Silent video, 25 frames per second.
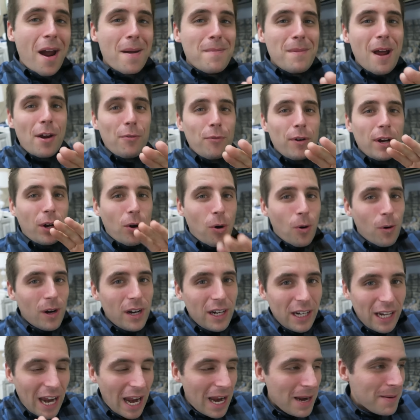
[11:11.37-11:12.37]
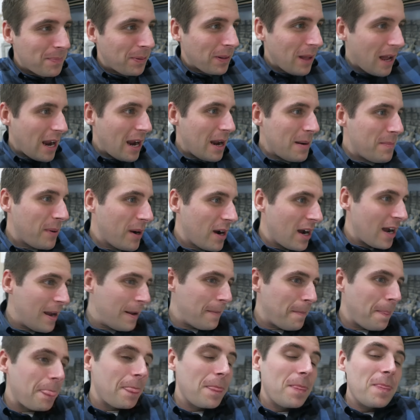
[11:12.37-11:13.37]
I'm not recording gameplay,
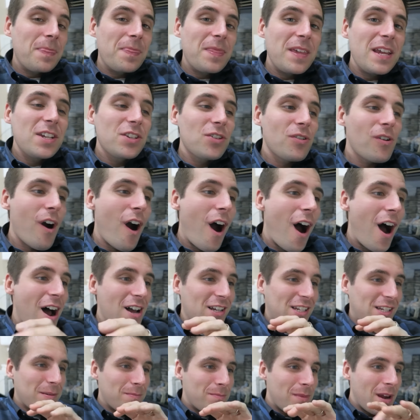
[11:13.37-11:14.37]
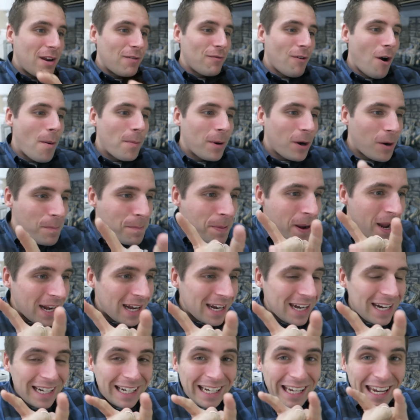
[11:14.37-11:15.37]
but these are awesome. Me and Roman are
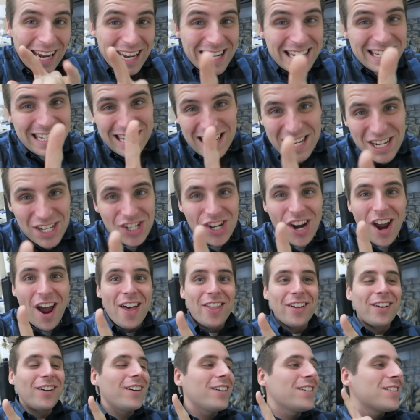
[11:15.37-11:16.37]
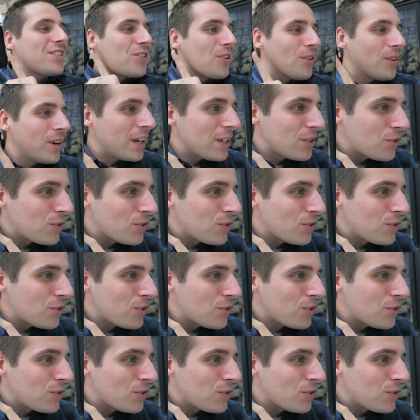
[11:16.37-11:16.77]
pitted against each other, so